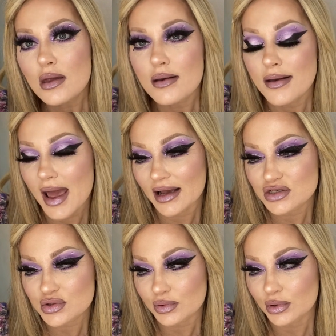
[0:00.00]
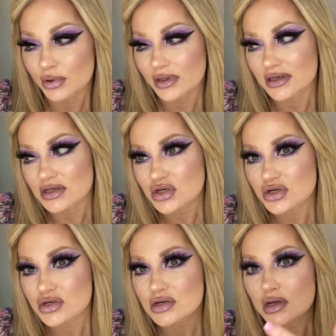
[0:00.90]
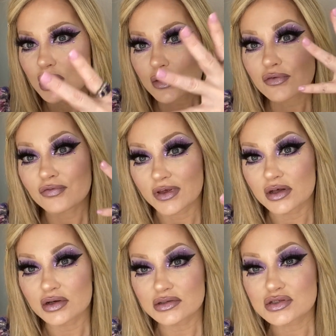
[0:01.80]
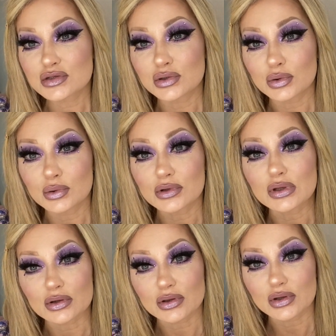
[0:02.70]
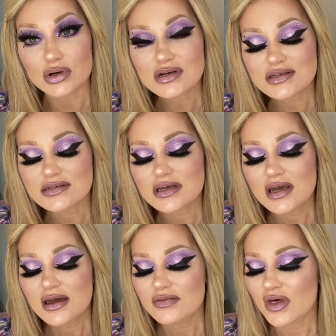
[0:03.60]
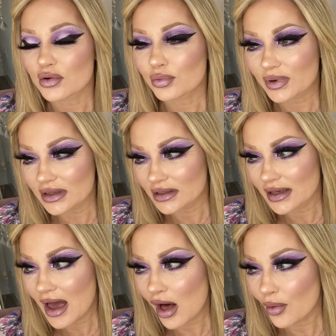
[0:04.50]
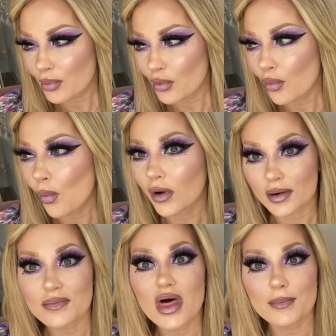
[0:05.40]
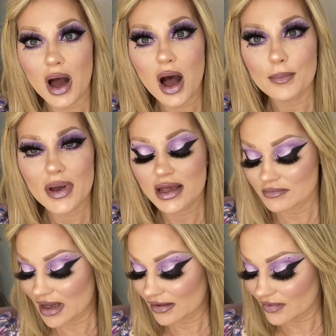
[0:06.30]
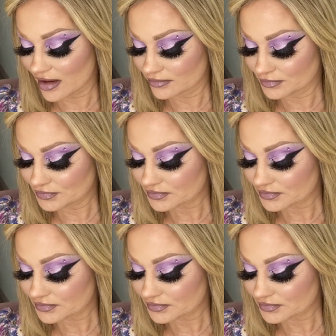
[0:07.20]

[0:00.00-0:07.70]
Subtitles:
natural-ish feel to your looks that really help warm them up and make them